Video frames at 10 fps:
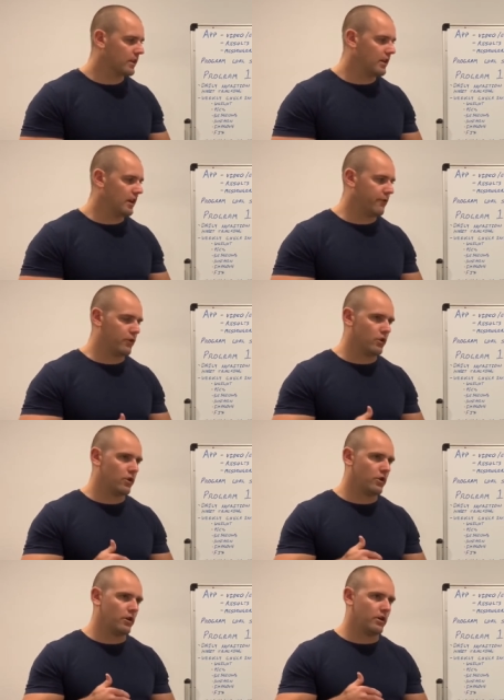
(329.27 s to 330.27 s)
if
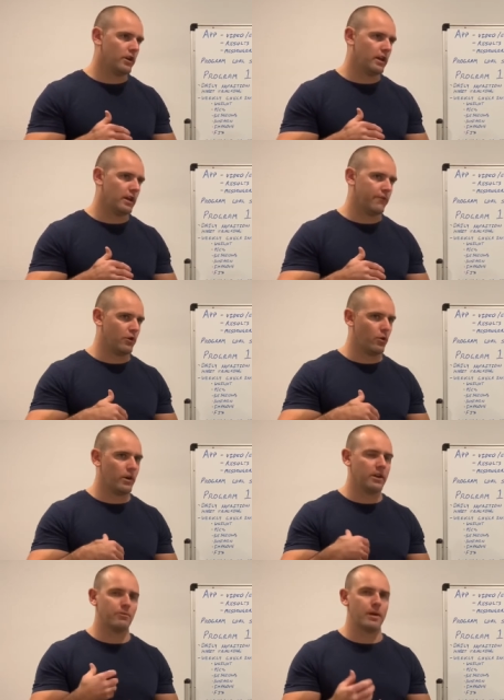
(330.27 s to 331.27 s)
you if you're
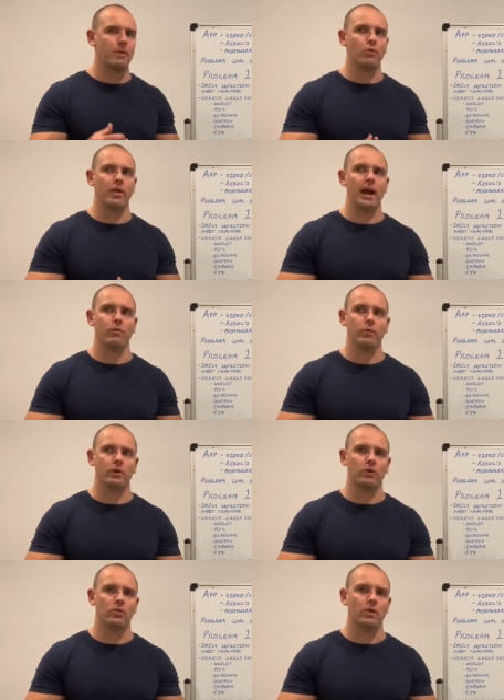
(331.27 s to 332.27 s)
one of those people that
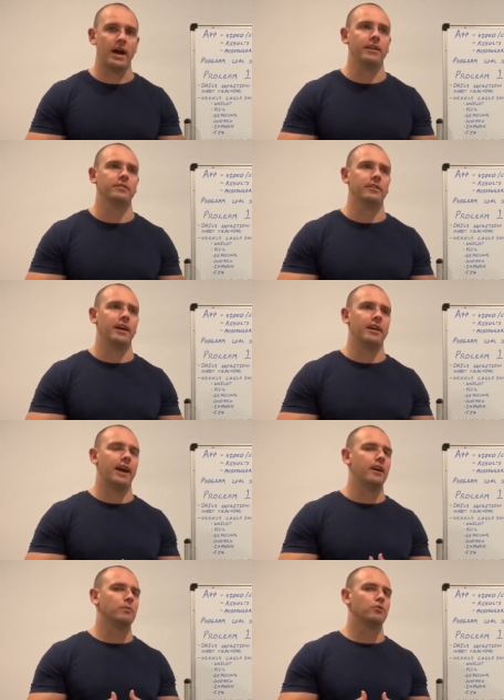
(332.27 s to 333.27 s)
will understand,
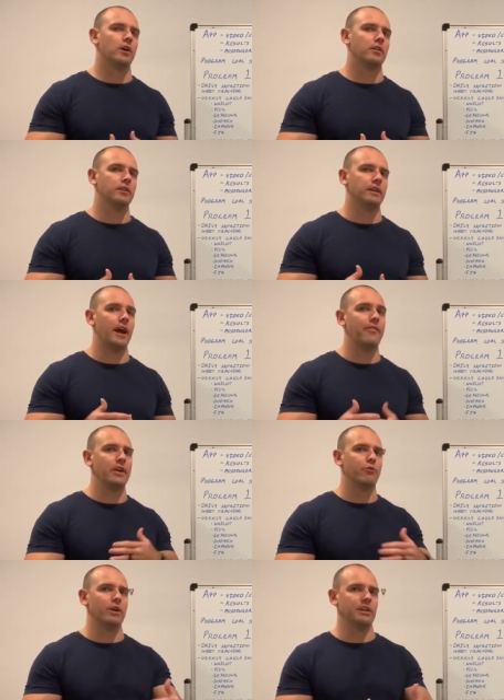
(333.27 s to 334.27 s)
hey, I'm struggling, and
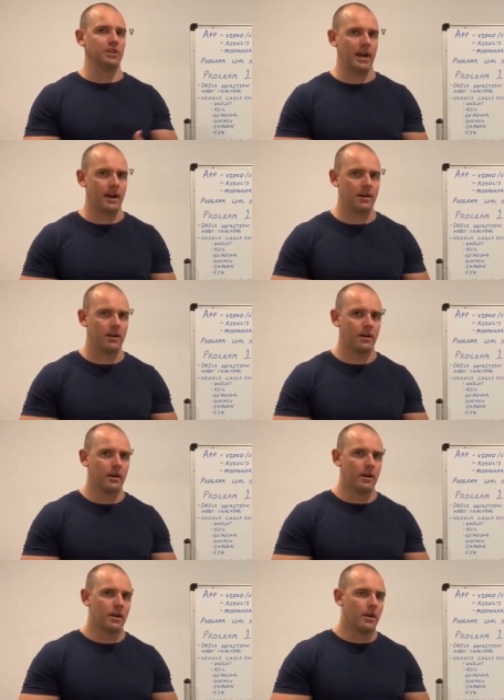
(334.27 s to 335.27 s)
then reach out,
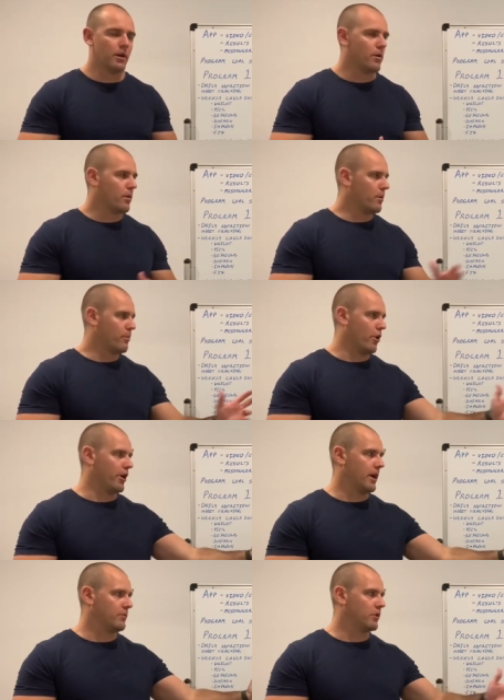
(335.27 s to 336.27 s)

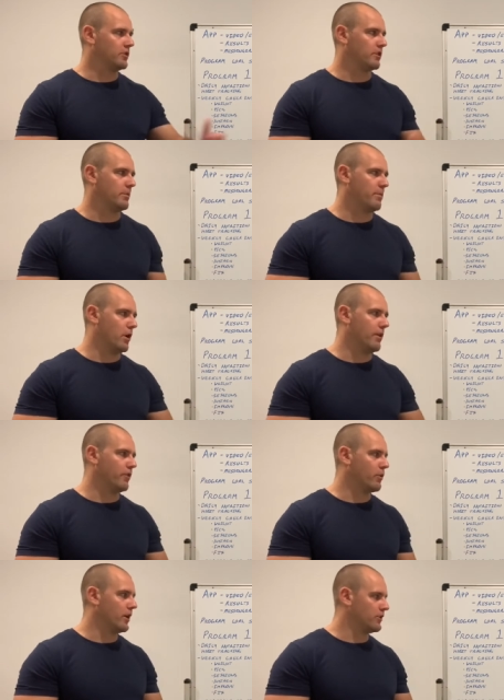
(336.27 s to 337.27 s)
program two is going to be
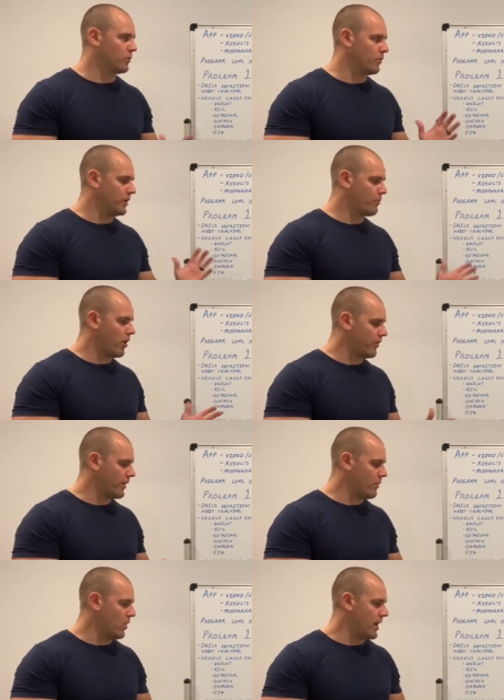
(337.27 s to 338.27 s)
perfect. Whereas with
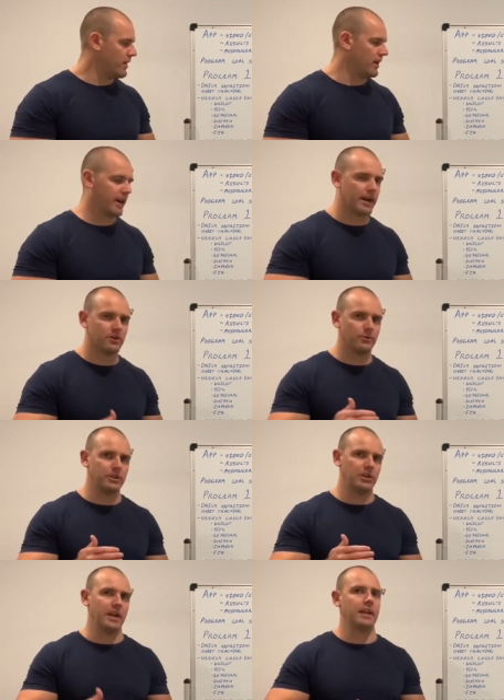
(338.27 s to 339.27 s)
program one, okay, because we're
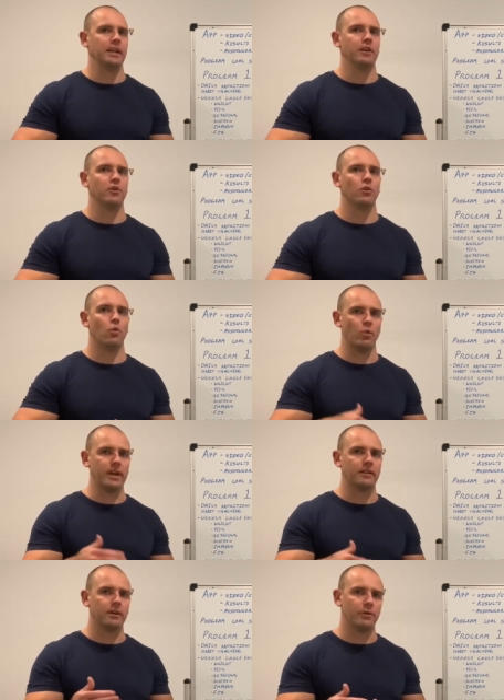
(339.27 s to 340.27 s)
checking in
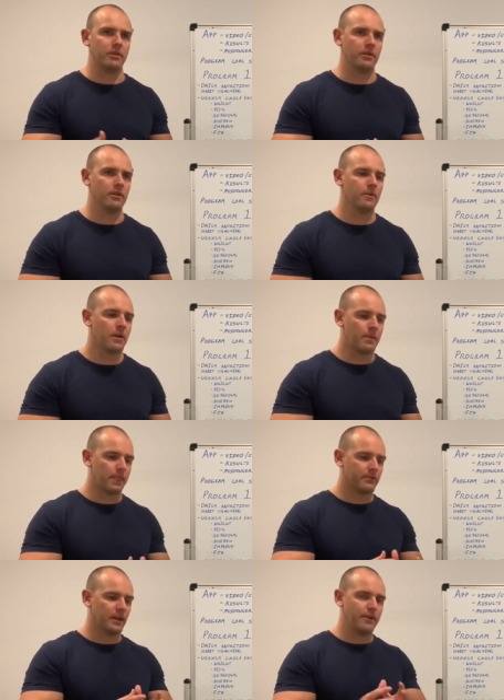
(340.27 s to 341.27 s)
weekly with you.
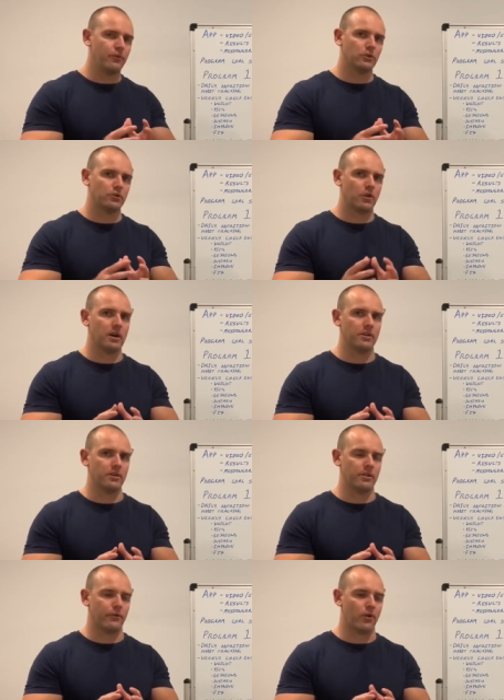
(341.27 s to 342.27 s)
Say if you're struggling
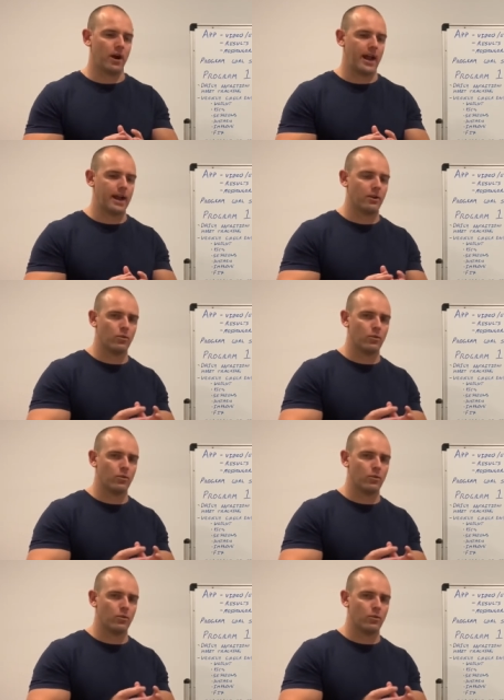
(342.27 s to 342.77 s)
on the Friday,